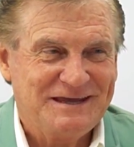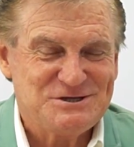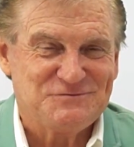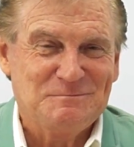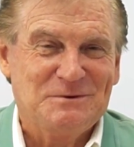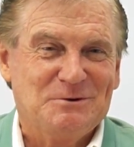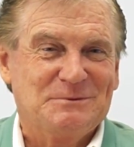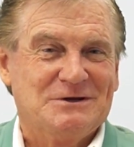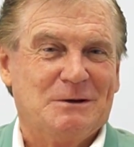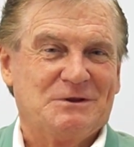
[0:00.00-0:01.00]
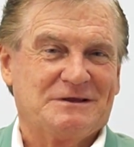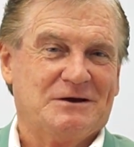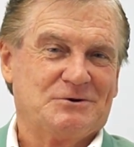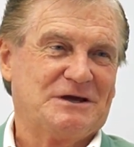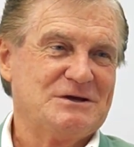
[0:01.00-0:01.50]
he's from Melbourne. I'm on the
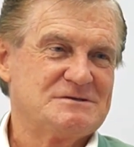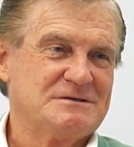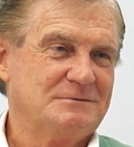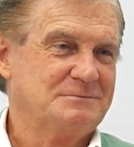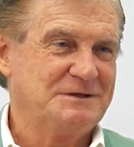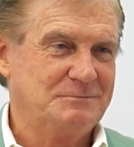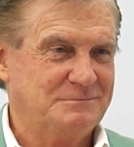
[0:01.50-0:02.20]
Gold Coast, so we,